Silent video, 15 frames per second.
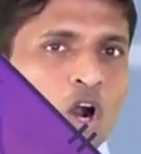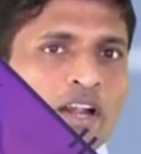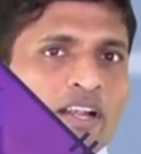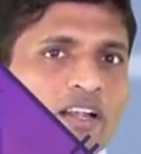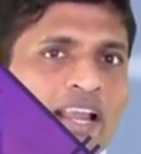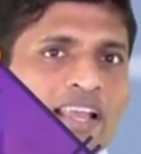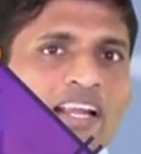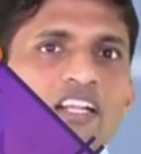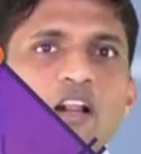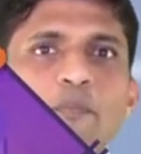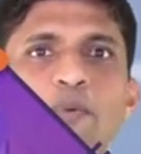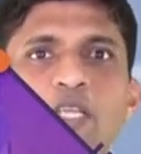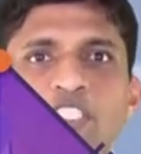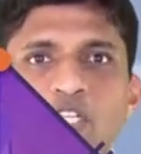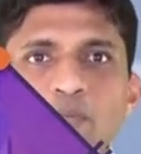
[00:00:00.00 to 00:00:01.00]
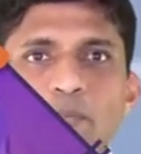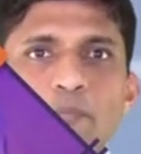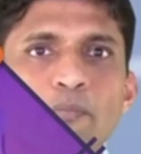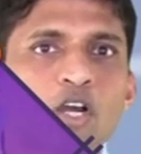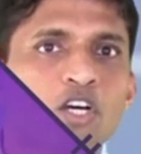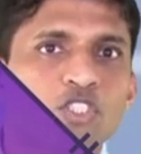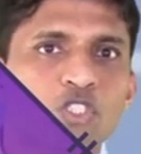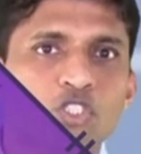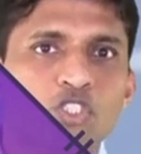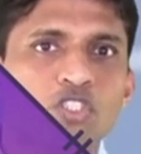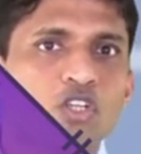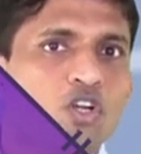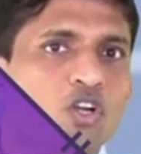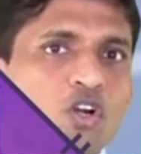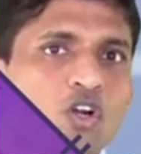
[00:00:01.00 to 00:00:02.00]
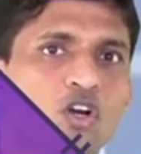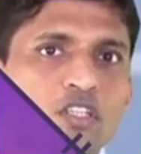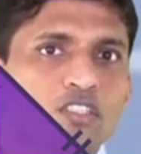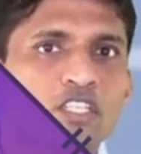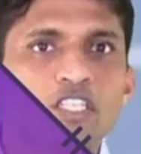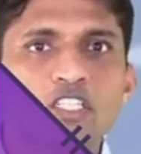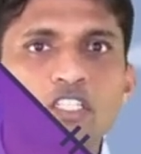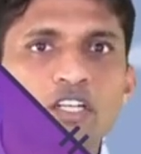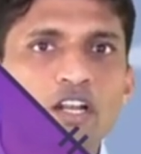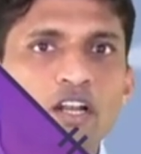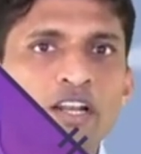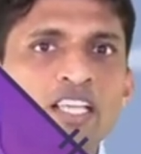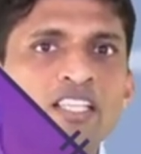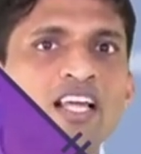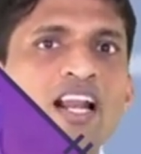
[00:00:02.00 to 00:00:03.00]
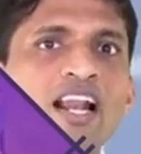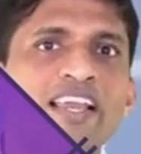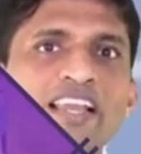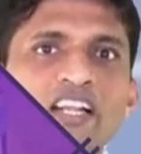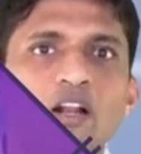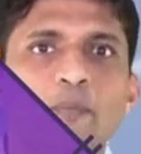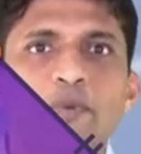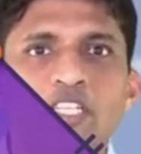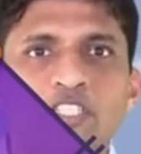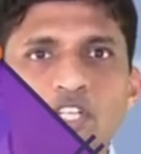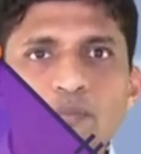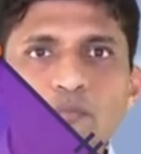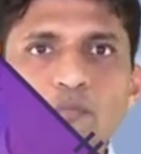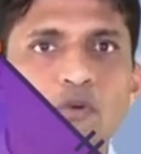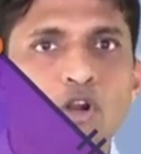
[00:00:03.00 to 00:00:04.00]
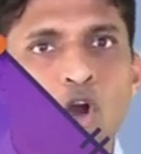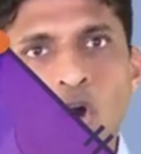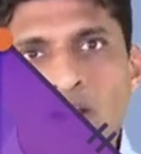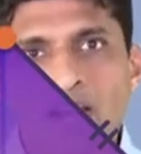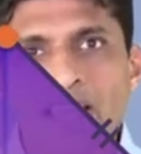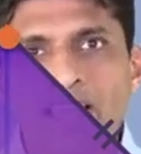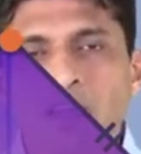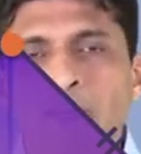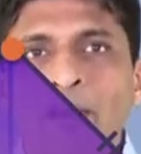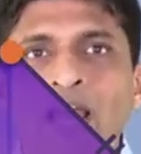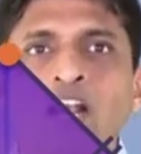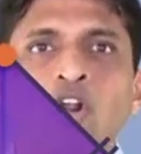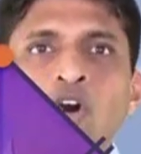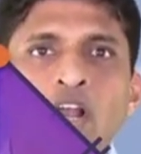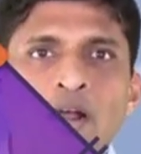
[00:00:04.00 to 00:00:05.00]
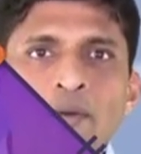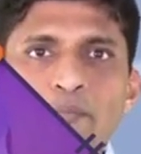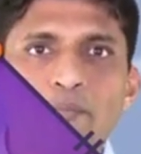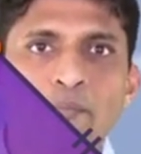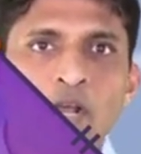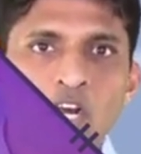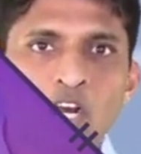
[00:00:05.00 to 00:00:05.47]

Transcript: not like a trapezium because this is neither like a trapezium nor like a parallelogram,